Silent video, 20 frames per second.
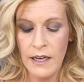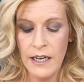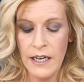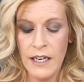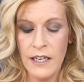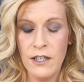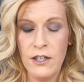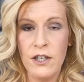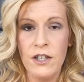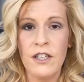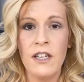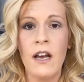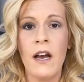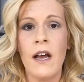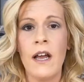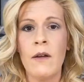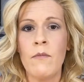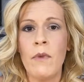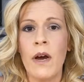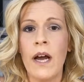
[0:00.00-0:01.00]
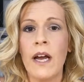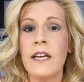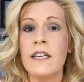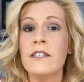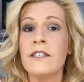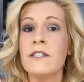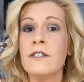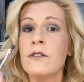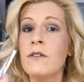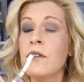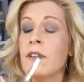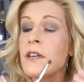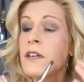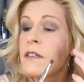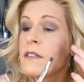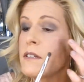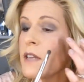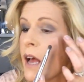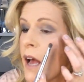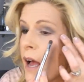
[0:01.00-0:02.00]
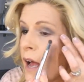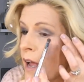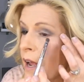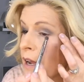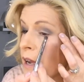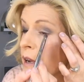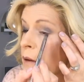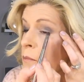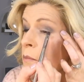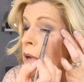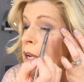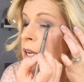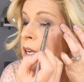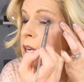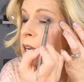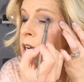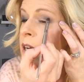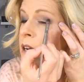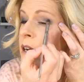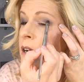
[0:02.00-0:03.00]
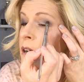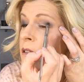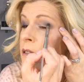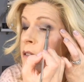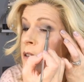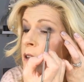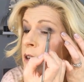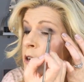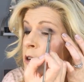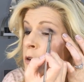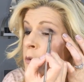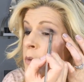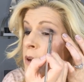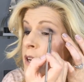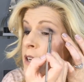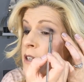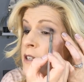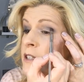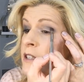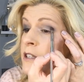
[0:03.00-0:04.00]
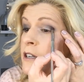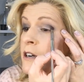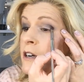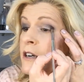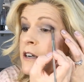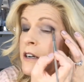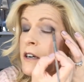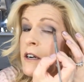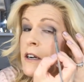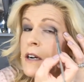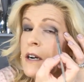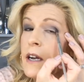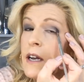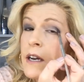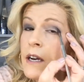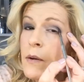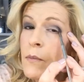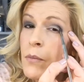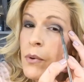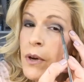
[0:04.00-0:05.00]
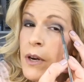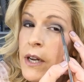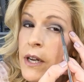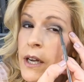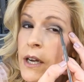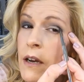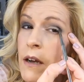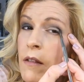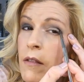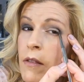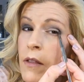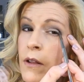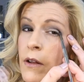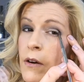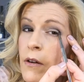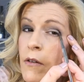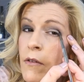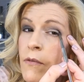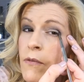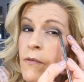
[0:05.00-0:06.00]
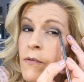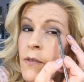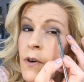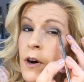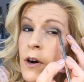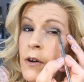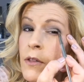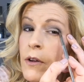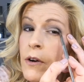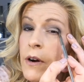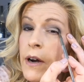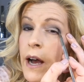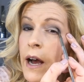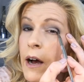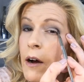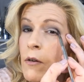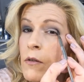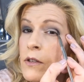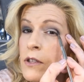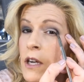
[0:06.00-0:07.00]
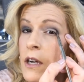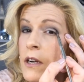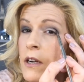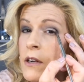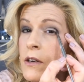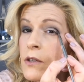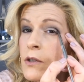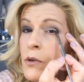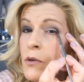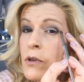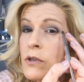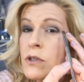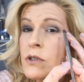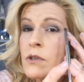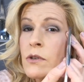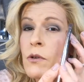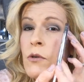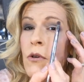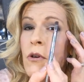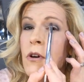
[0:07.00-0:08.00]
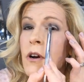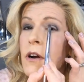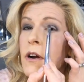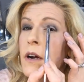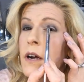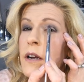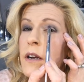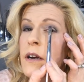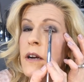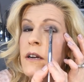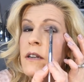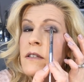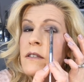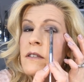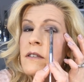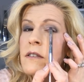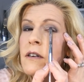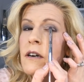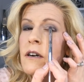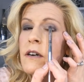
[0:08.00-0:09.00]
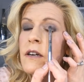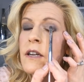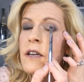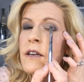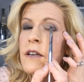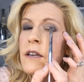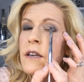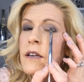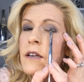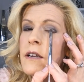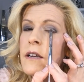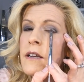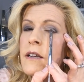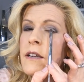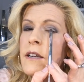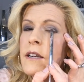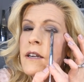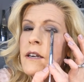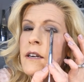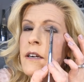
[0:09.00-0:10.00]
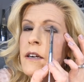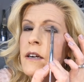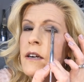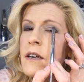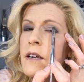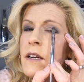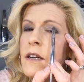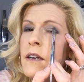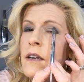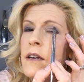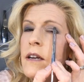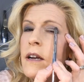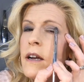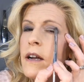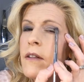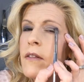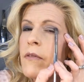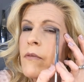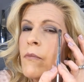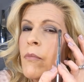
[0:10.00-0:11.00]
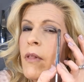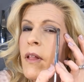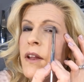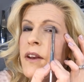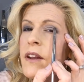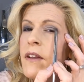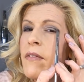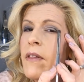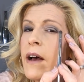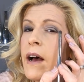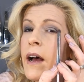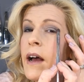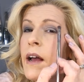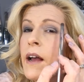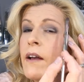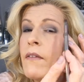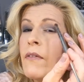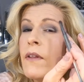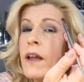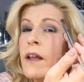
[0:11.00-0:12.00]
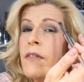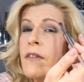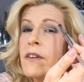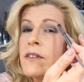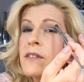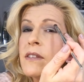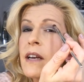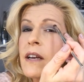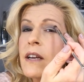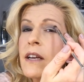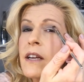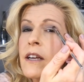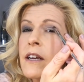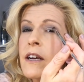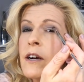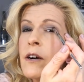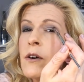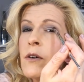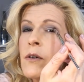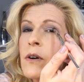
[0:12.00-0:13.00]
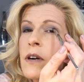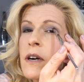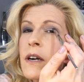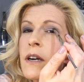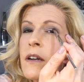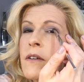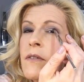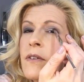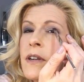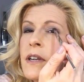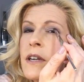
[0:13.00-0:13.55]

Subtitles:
each time I do this, I am making it a little bit darker, and I'm putting it a little farther out towards the corner. I kind of started here and blended that, and then the second coat kind of